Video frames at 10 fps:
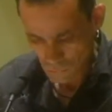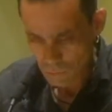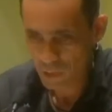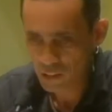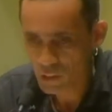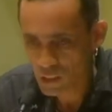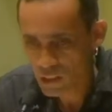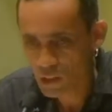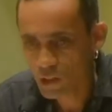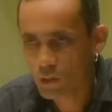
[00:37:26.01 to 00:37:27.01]
by
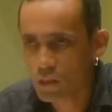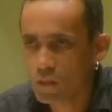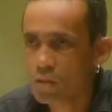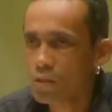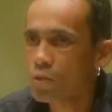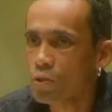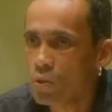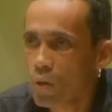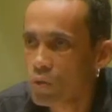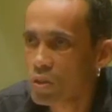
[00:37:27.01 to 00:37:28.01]
releasing you into
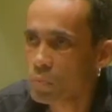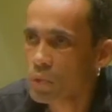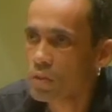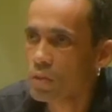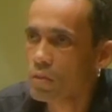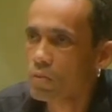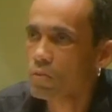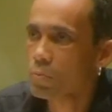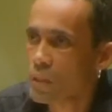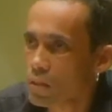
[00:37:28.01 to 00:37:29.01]
your own communities
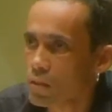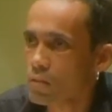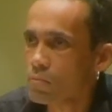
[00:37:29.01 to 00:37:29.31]
to be killed.